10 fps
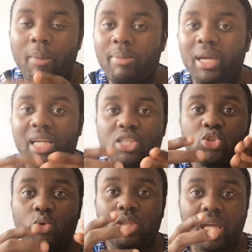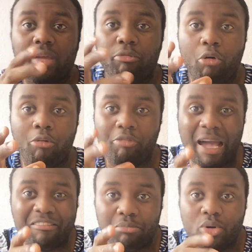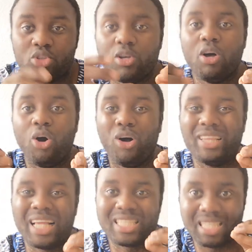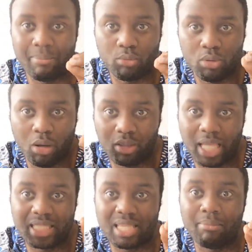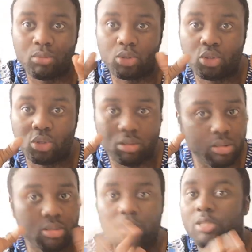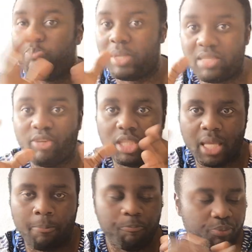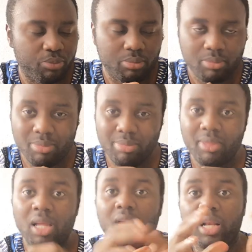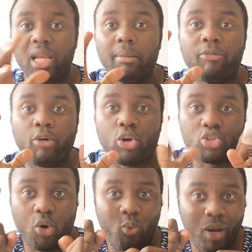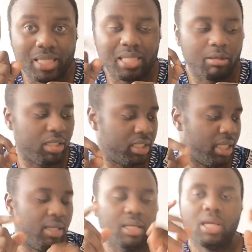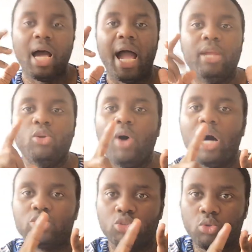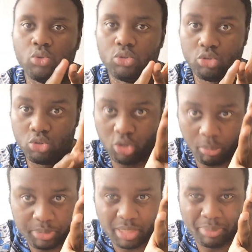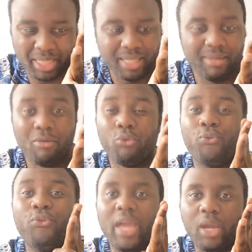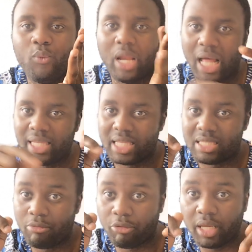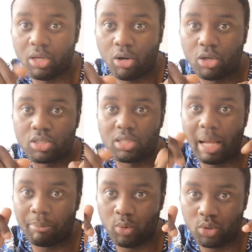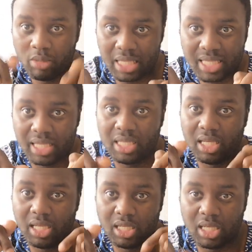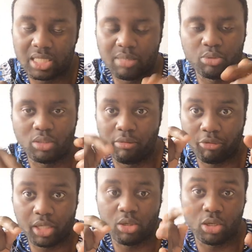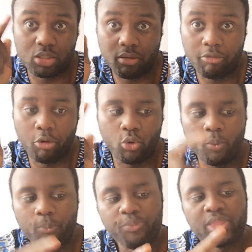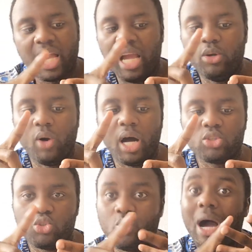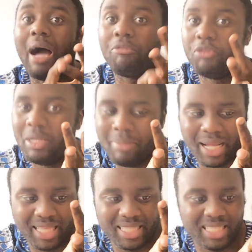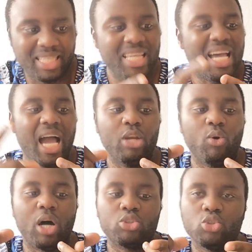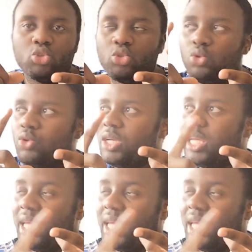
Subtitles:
or maybe reading 2, 3, 4, 5 books on that same specific thing. Let me focus on one single thing. I know how to do drop shipping very well, and there's a free course I'm going to be assigning in the description, a free course for you. I know how to do affiliate marketing. I know how to do